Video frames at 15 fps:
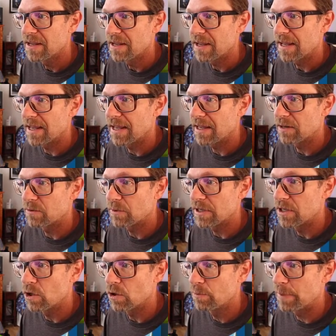and
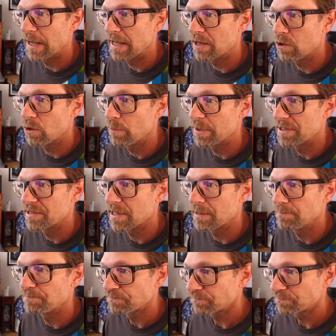when Notepad opens up,